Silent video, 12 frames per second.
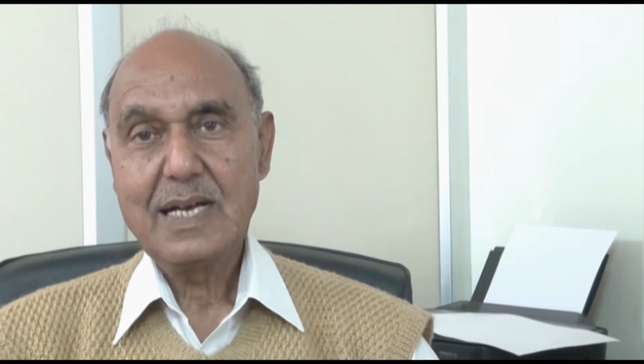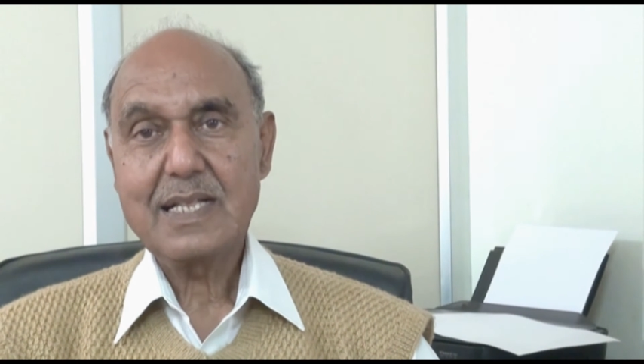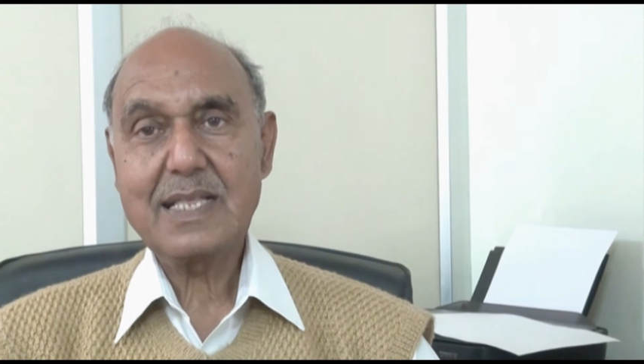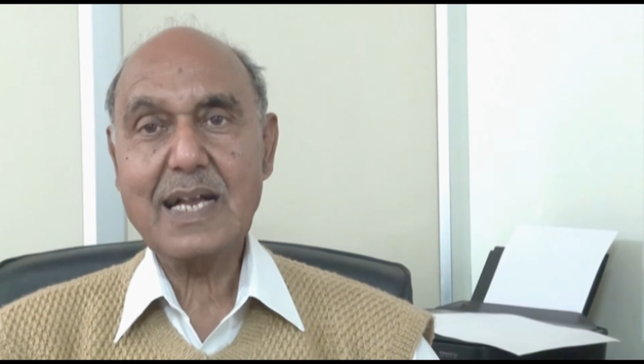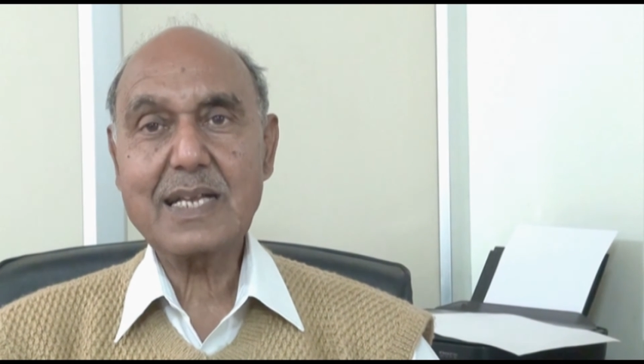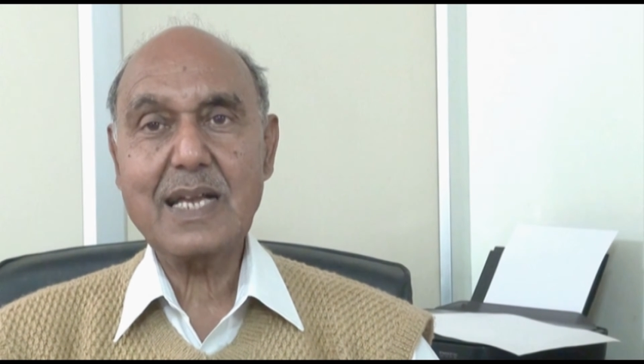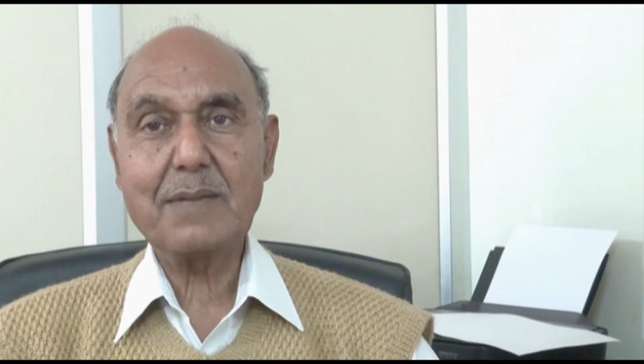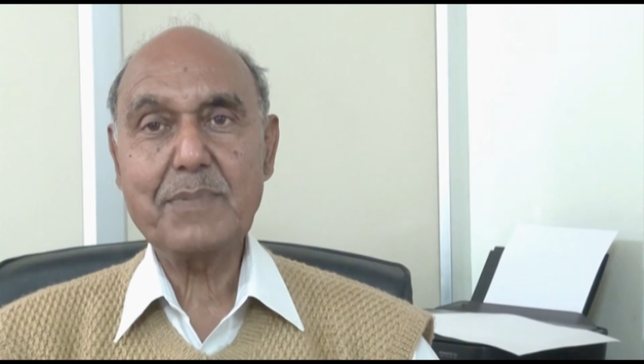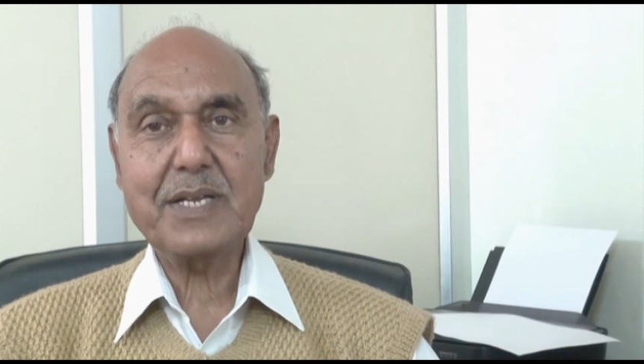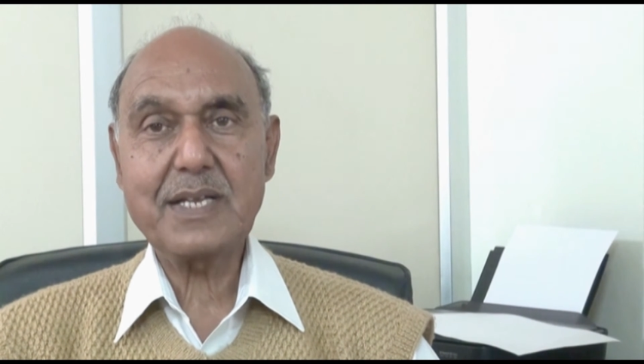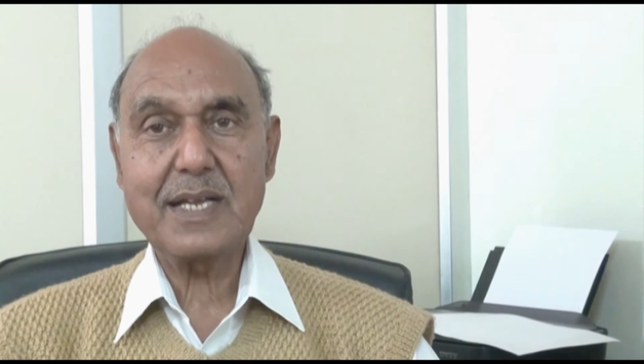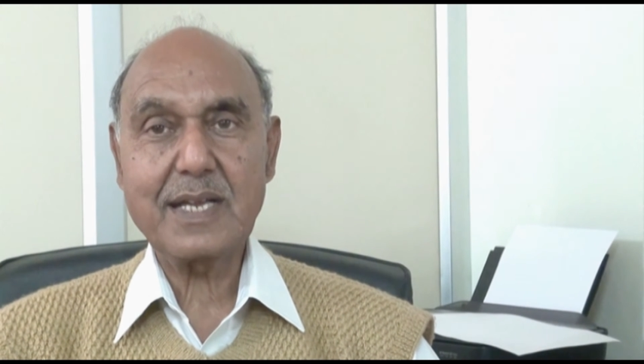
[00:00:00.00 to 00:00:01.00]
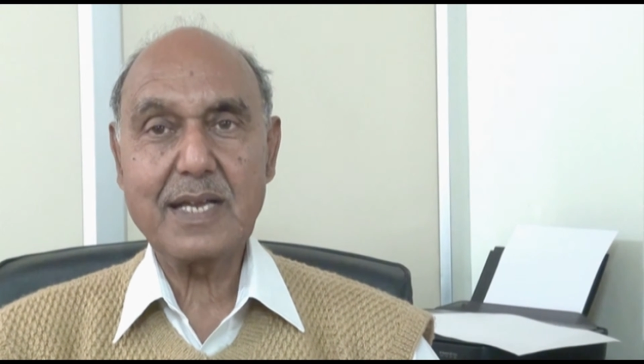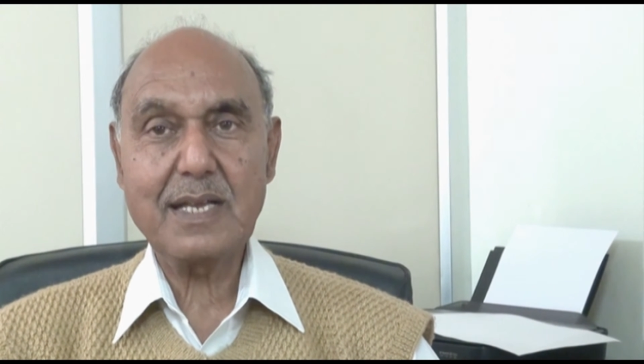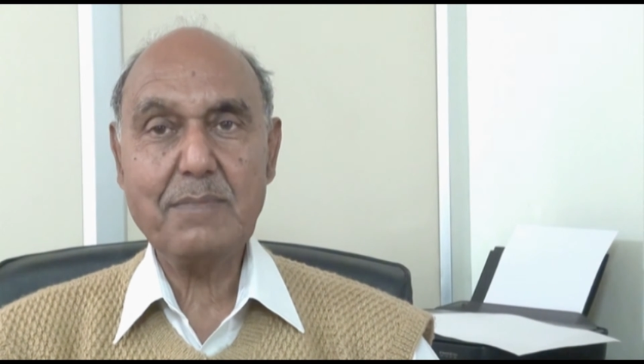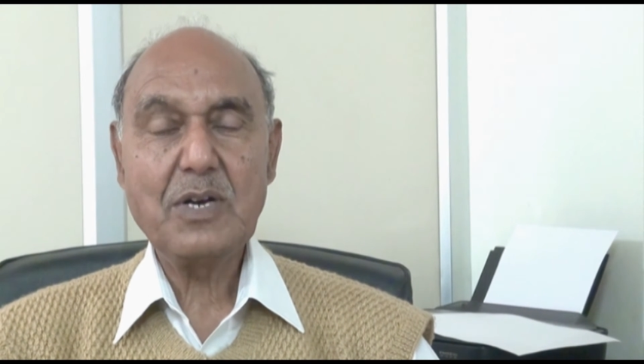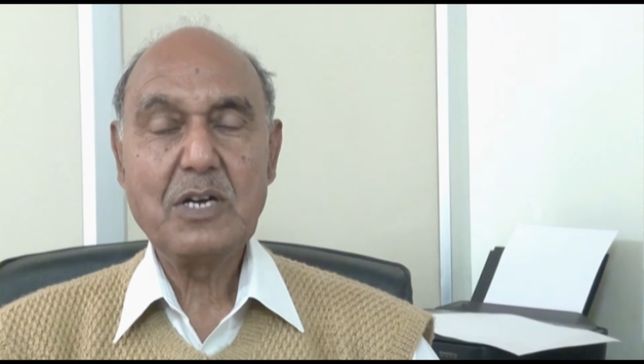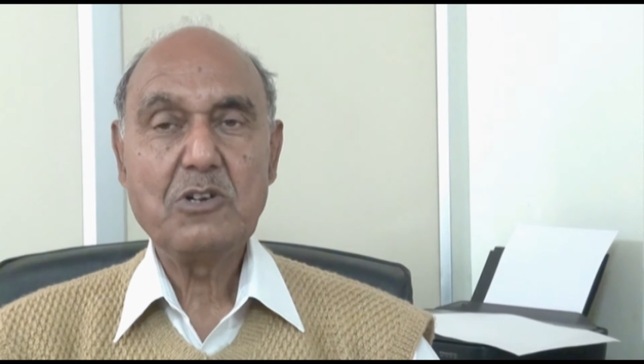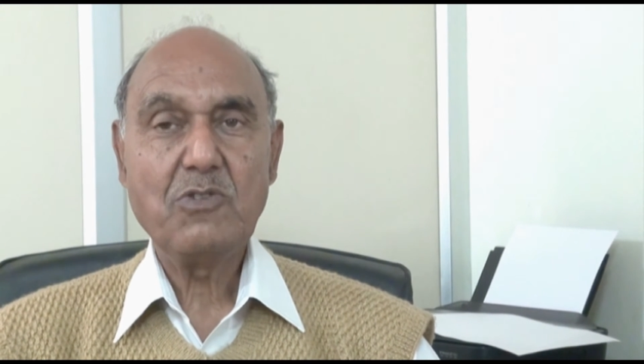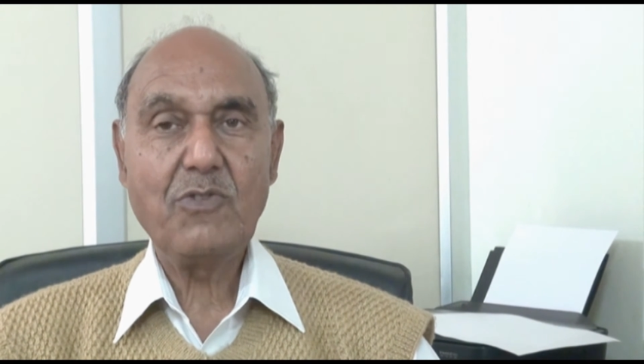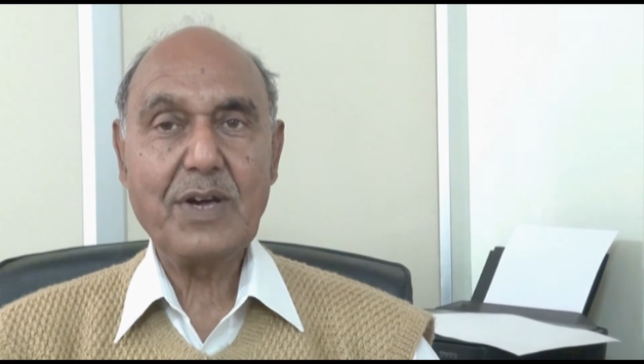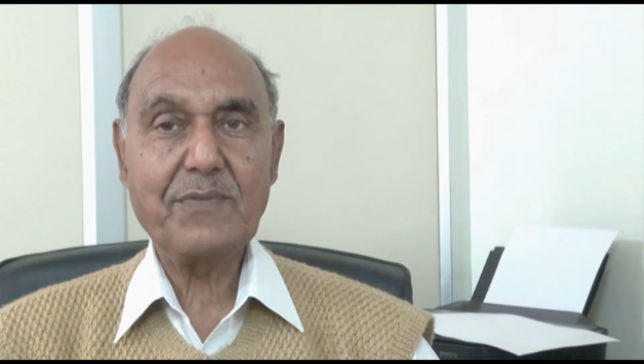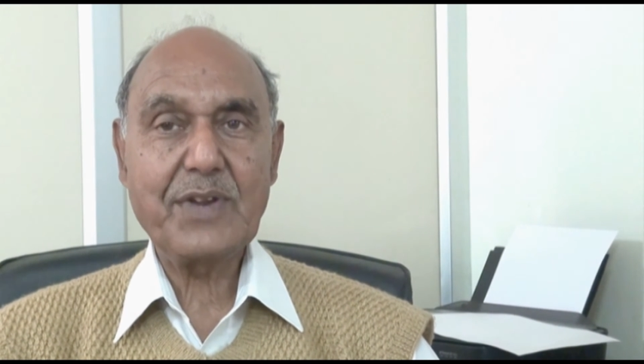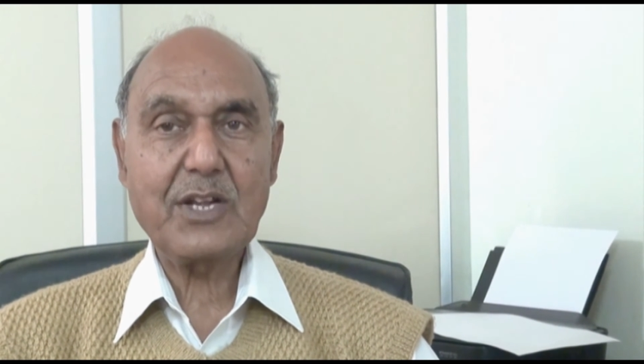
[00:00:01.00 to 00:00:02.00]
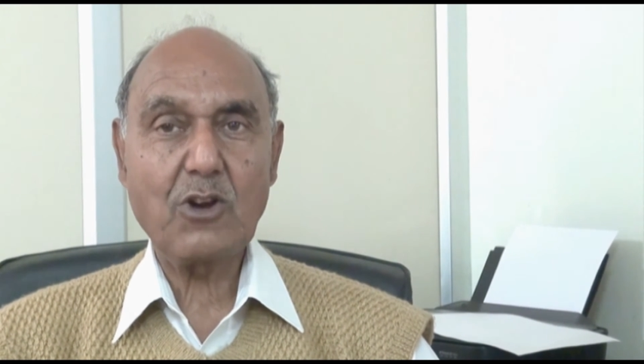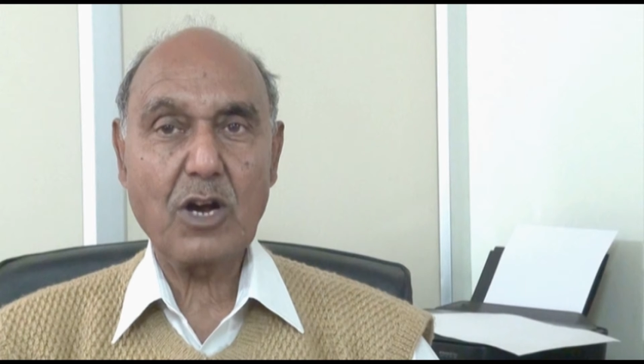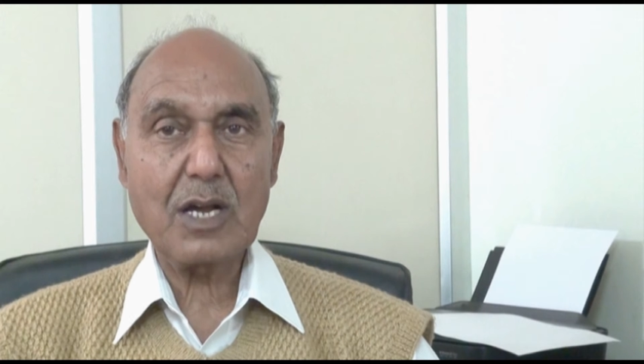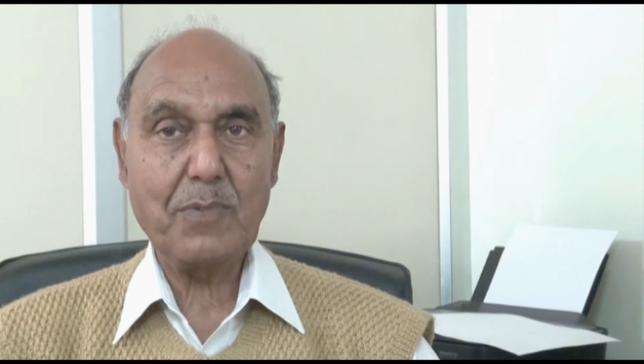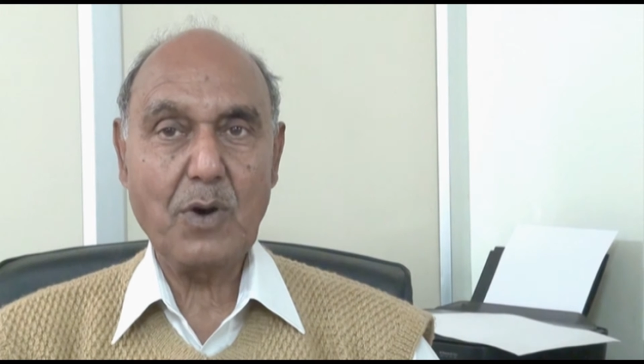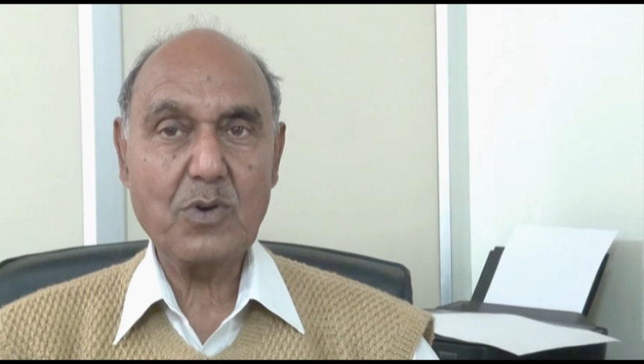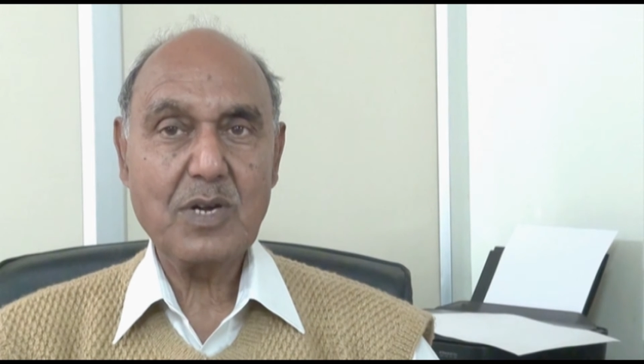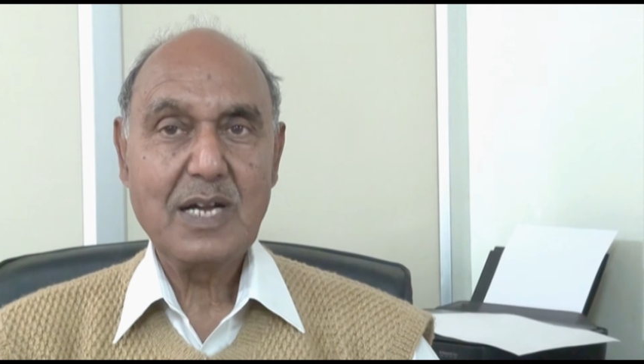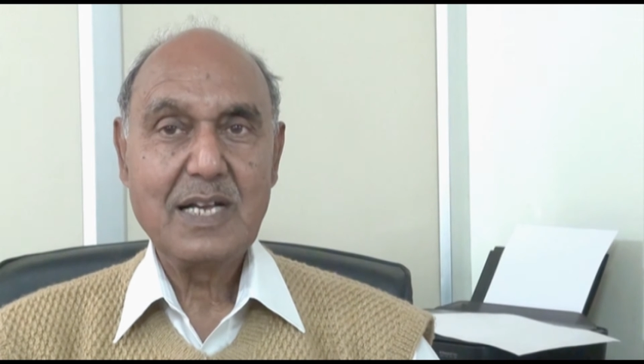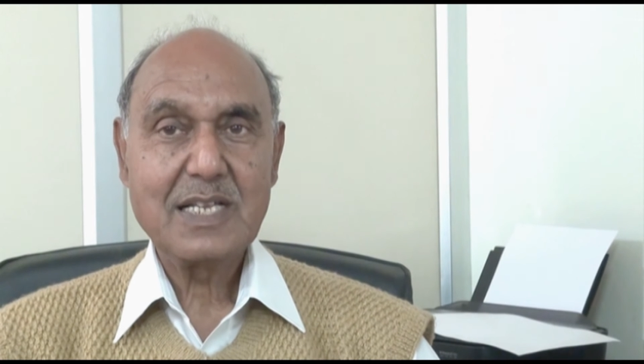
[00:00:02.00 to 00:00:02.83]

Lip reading: that can be taken up when we talk about